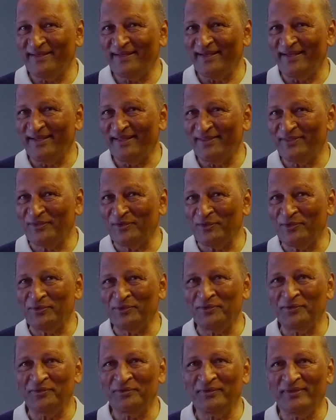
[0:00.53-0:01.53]
uh,
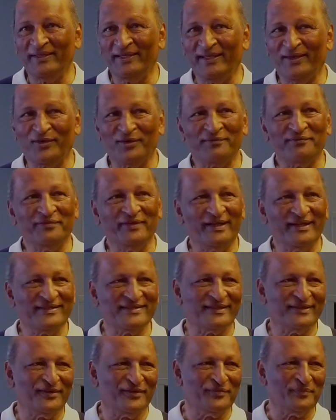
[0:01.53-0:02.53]
through the
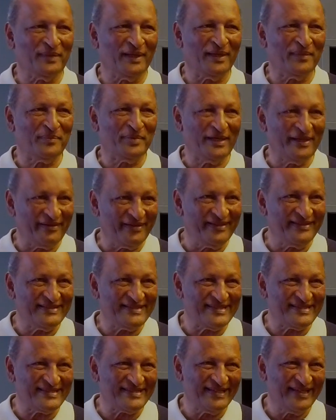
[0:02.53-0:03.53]
conversion of my
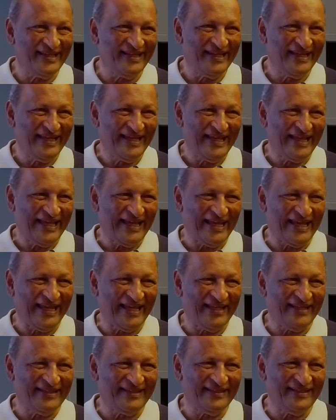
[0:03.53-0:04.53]
parents.
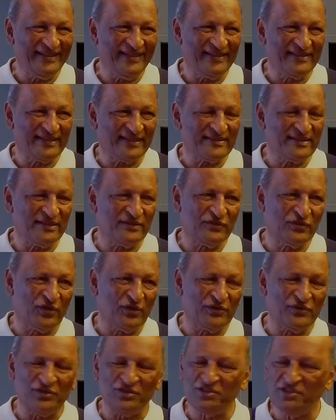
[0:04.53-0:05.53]
And it's such a joy
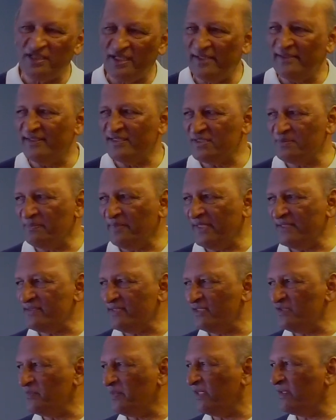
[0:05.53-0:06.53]
to share this
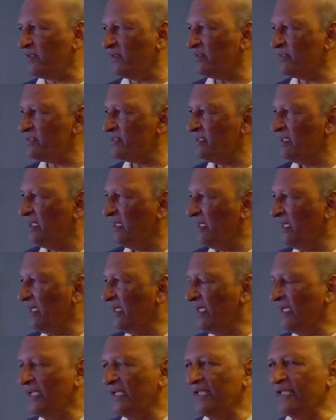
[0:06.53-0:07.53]
message because
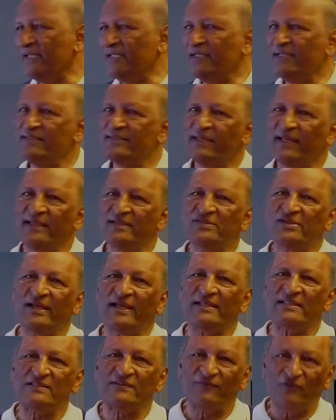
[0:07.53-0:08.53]
it is a
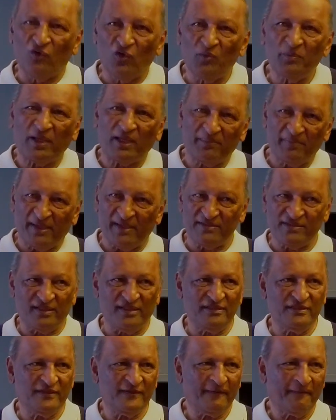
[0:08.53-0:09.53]
transforming
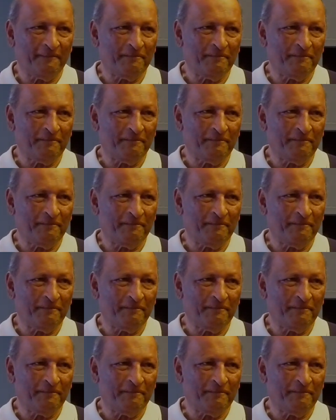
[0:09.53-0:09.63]
message.